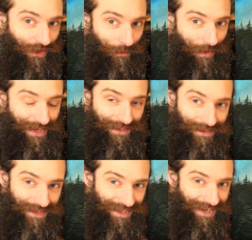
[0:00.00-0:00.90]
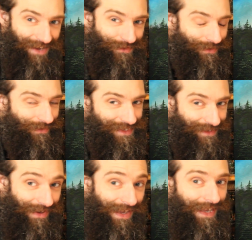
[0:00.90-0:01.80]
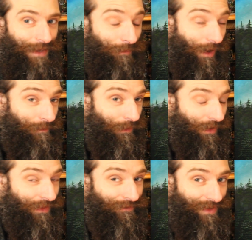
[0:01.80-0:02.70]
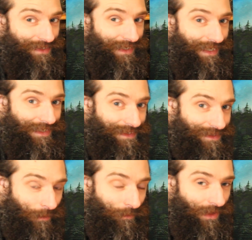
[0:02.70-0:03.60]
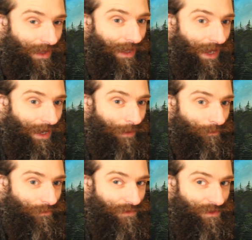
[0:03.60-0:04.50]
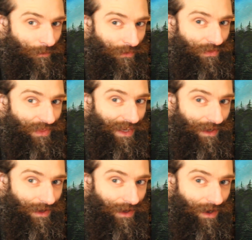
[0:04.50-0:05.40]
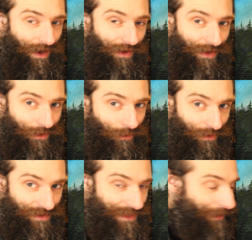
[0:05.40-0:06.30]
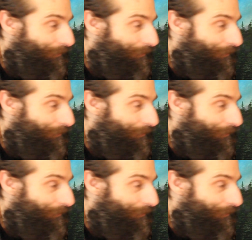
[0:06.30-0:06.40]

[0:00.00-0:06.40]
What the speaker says: going to paint out of it. So it might be worth investing in some thicker, higher quality